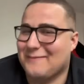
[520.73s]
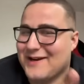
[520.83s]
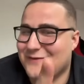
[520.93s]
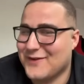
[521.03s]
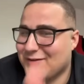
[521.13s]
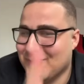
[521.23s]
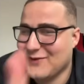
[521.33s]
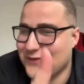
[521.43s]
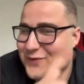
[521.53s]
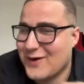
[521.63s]
and if you
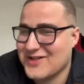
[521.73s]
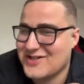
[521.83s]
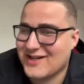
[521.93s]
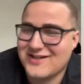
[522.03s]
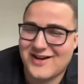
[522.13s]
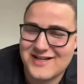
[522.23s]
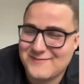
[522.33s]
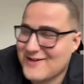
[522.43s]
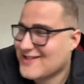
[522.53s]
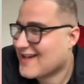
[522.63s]
watch TikTok as
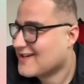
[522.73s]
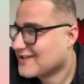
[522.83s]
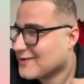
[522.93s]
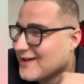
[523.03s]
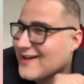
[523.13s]
much as I do,